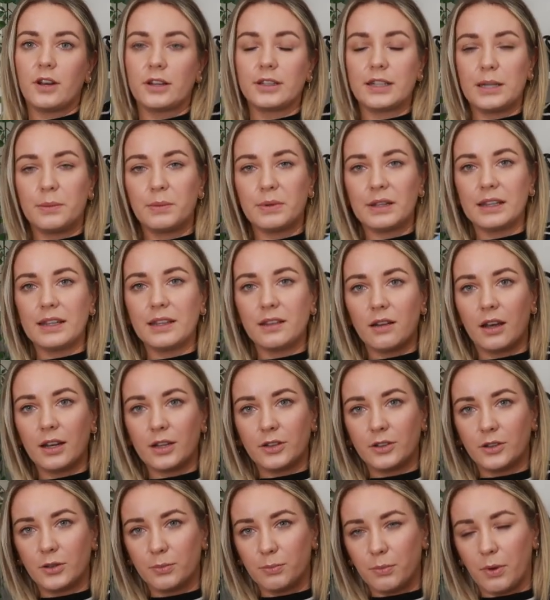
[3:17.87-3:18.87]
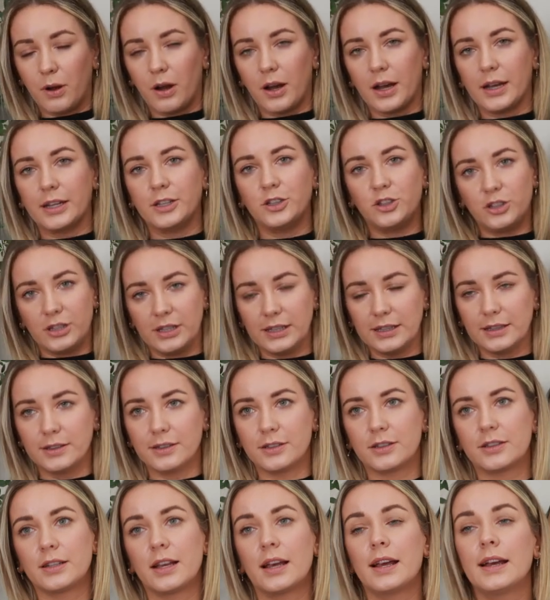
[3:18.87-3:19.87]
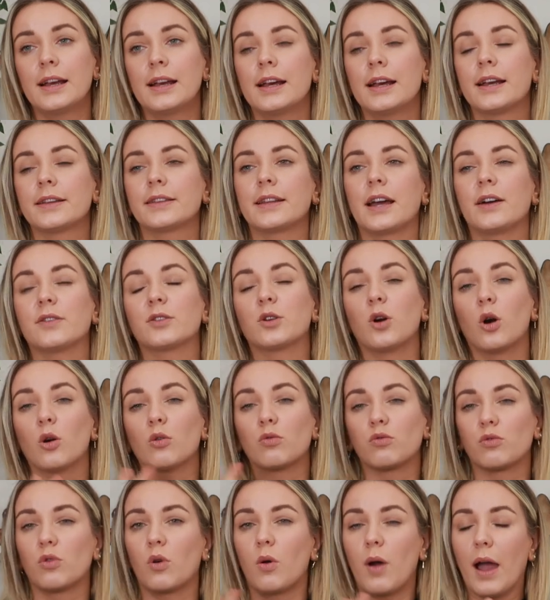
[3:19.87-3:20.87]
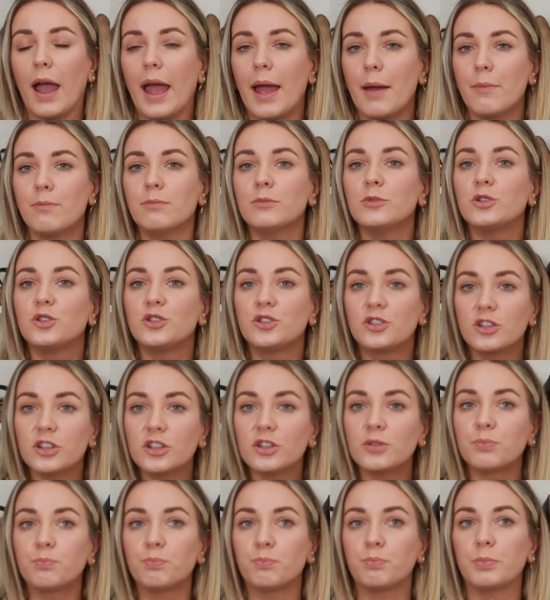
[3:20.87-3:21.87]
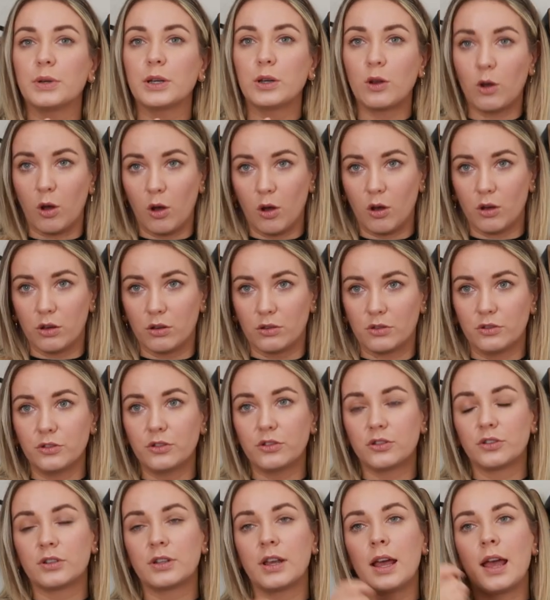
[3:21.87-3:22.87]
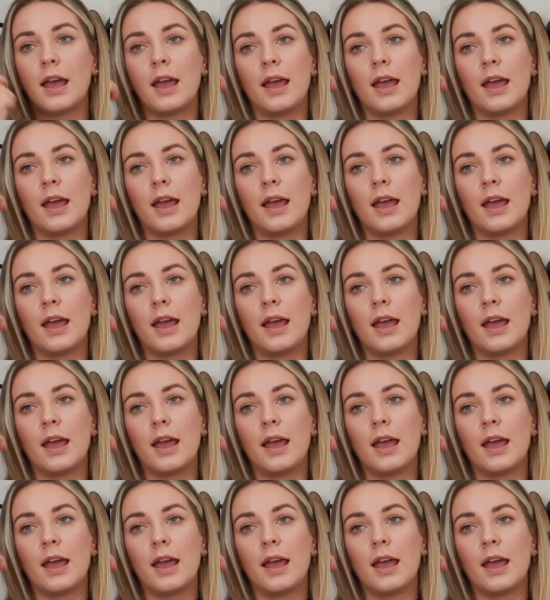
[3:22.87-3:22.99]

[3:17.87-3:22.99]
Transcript: I typically like to buy jeans that have got a raw hem, just because